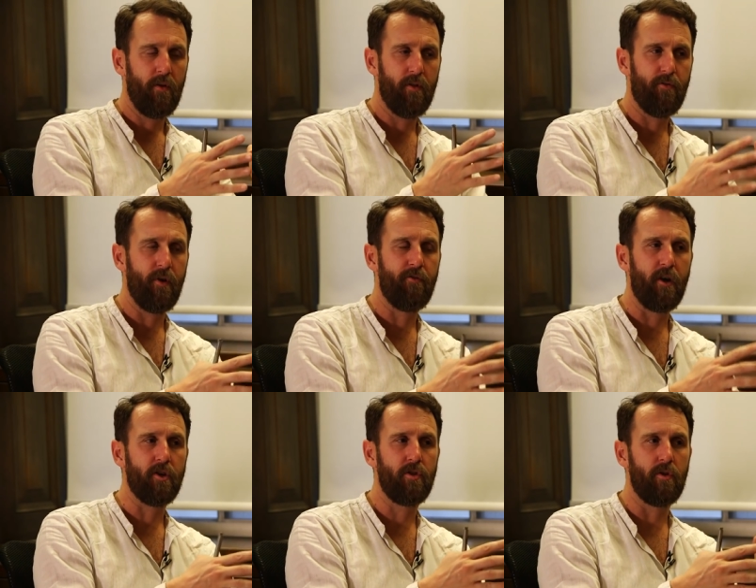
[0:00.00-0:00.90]
the, the
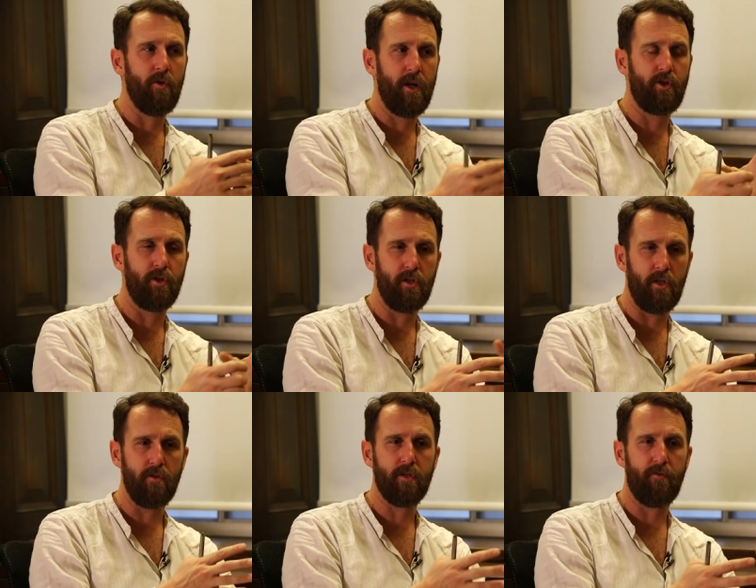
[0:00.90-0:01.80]
function that religions
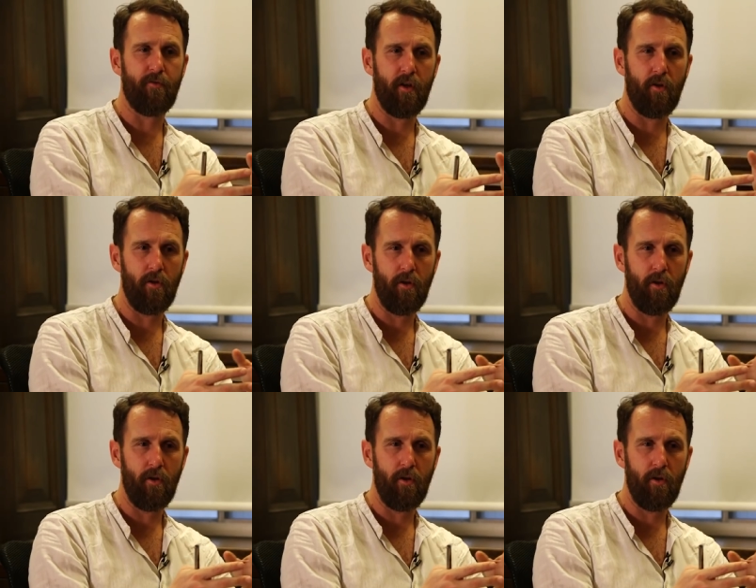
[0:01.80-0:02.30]
used to fill,